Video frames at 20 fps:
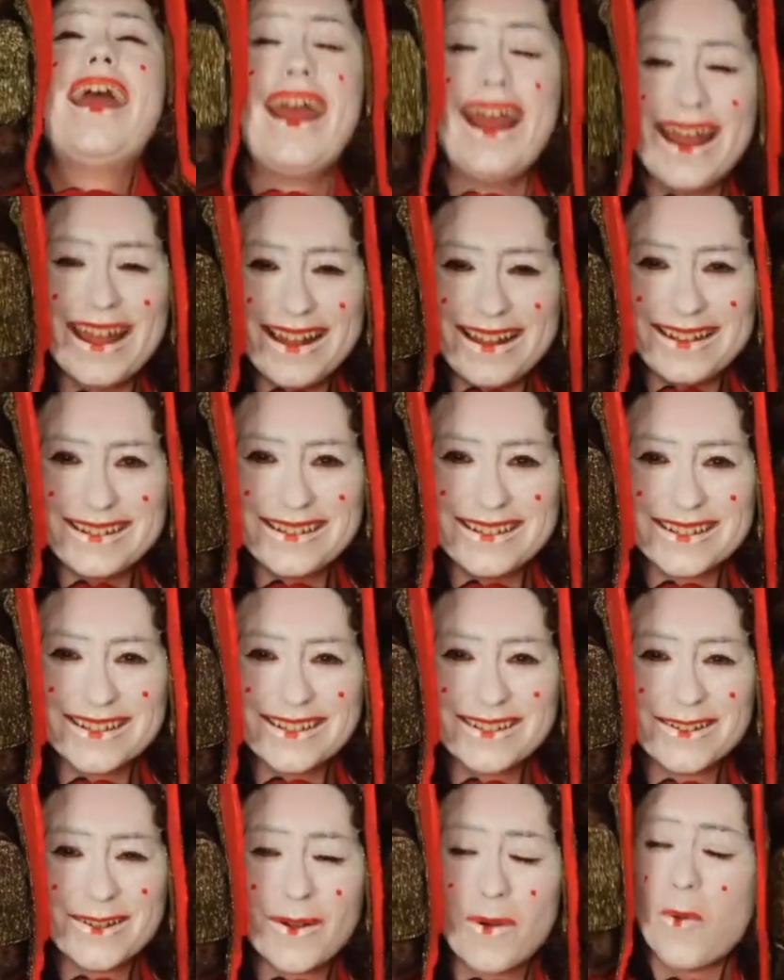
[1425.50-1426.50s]
and
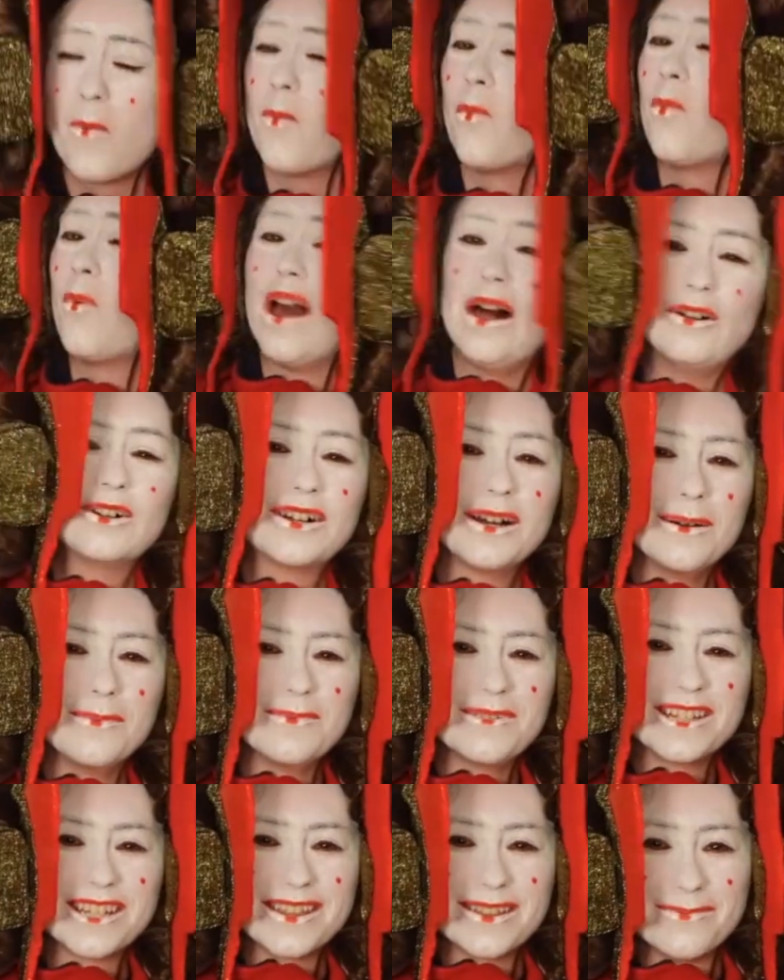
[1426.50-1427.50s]

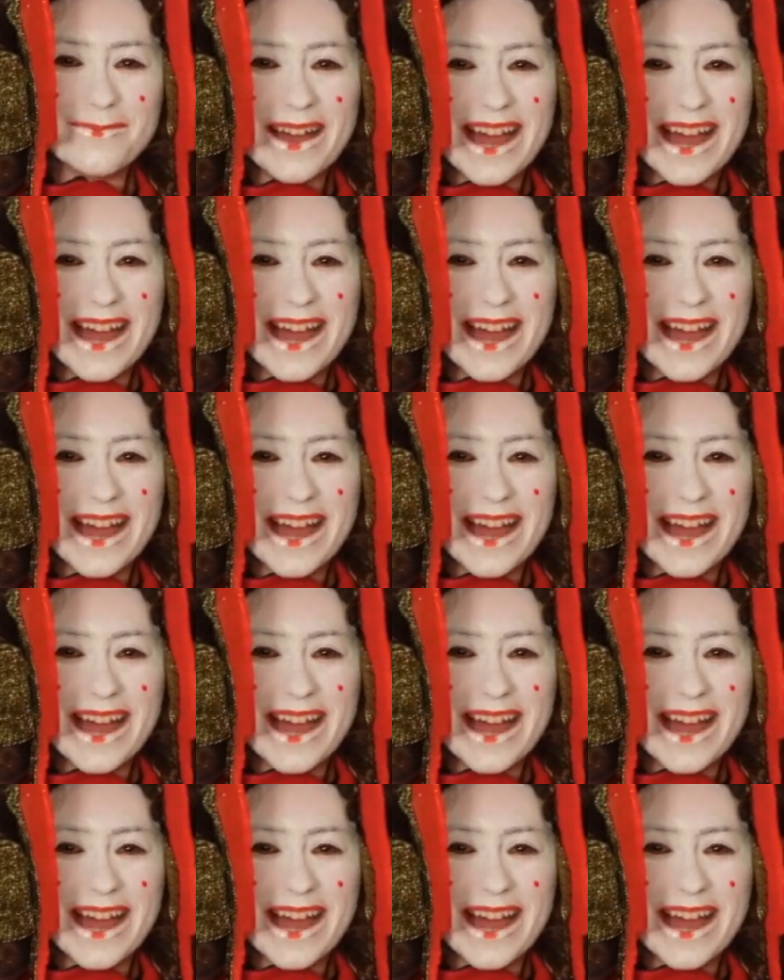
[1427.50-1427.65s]
welcome to the